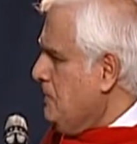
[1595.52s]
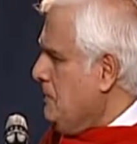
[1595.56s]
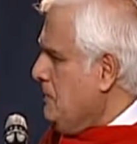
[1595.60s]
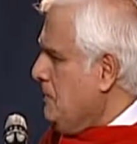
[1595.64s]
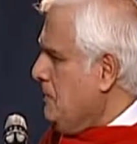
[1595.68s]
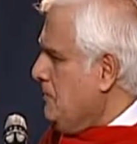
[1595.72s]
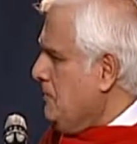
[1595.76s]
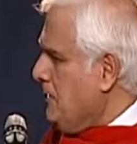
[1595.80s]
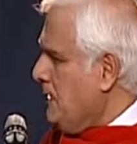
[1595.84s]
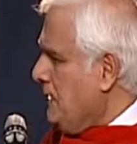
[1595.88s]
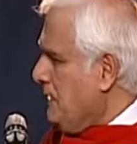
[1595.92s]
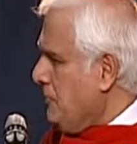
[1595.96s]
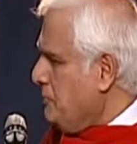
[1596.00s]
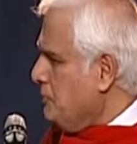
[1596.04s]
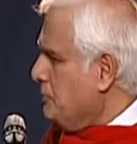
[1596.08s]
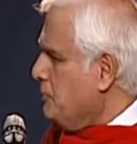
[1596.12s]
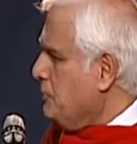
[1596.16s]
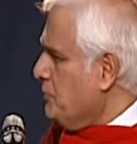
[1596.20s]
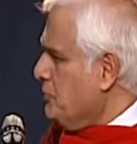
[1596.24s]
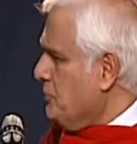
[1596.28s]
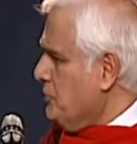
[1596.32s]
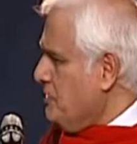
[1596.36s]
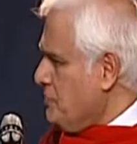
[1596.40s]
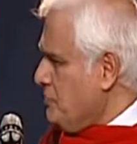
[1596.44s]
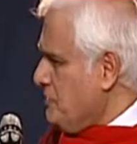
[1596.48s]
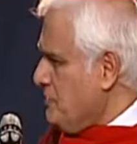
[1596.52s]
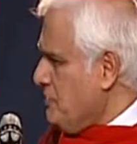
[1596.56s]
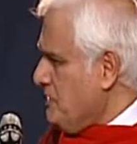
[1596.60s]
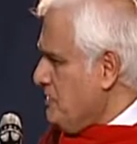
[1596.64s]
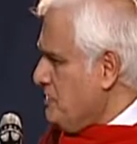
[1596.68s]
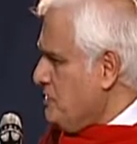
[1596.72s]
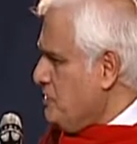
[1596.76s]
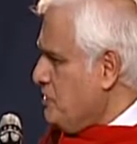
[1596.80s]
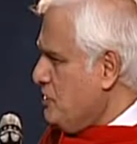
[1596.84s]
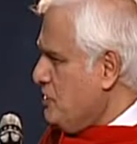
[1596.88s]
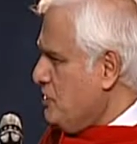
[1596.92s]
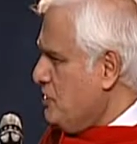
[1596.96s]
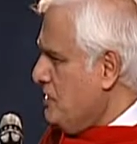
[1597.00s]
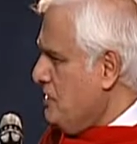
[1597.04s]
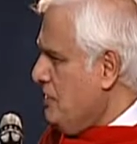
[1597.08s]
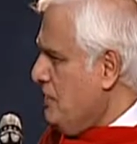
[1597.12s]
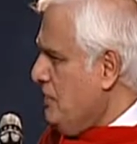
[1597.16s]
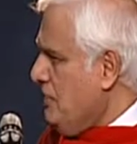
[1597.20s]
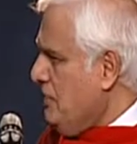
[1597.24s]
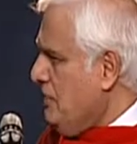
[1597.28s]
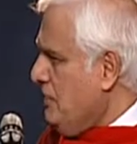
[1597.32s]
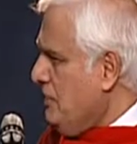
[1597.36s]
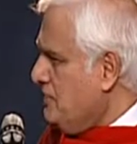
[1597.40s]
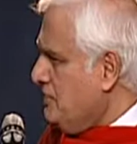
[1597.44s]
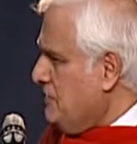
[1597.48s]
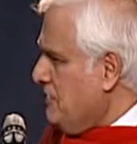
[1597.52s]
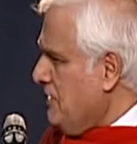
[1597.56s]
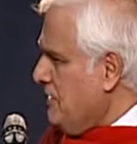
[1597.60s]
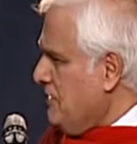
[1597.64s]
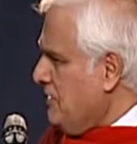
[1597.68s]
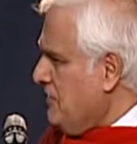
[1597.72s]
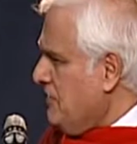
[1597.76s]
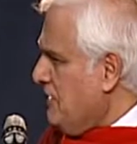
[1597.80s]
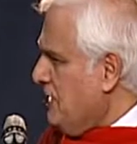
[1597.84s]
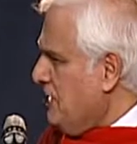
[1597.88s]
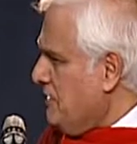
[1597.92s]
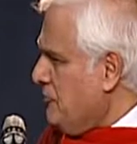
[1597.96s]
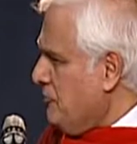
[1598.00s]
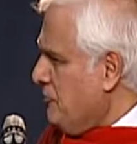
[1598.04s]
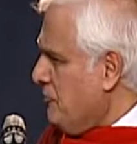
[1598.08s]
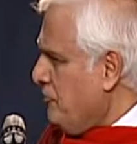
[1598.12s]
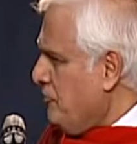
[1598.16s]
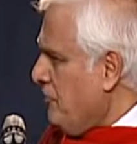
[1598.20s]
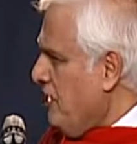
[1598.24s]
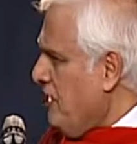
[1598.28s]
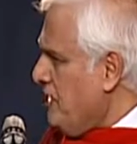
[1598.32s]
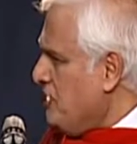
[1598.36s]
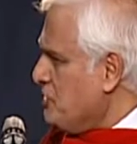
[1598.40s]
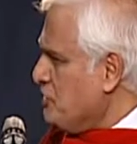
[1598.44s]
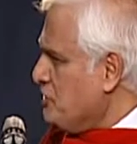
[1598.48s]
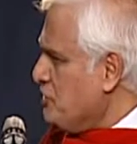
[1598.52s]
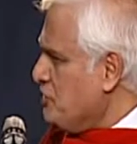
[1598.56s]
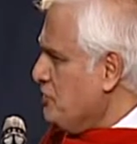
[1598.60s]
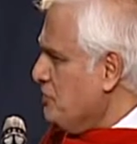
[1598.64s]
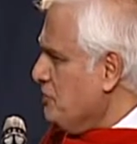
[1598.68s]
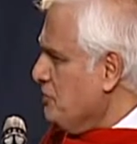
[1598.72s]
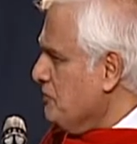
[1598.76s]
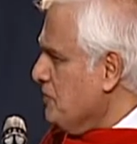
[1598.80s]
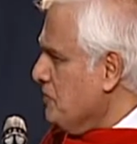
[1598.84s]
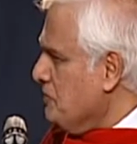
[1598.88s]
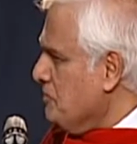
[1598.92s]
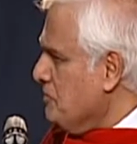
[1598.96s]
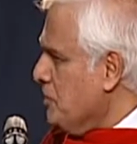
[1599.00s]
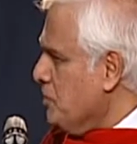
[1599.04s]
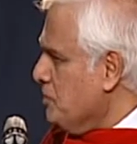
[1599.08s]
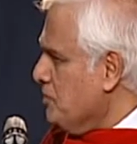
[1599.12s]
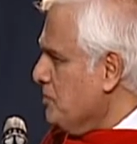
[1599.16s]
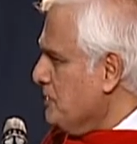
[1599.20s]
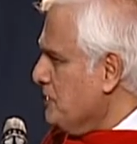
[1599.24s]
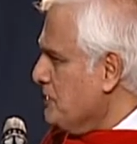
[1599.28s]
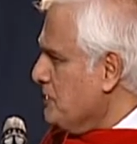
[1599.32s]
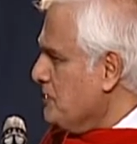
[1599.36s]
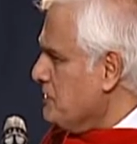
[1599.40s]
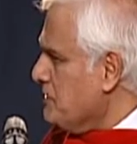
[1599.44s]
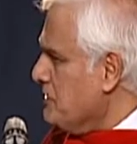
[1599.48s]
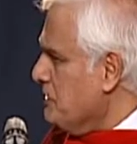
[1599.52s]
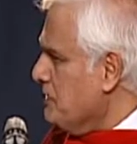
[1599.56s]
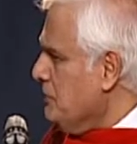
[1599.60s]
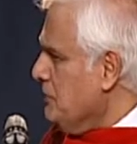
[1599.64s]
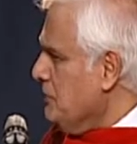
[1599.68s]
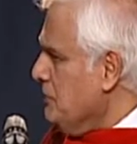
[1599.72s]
but I do know this much, that in that fraction of a moment,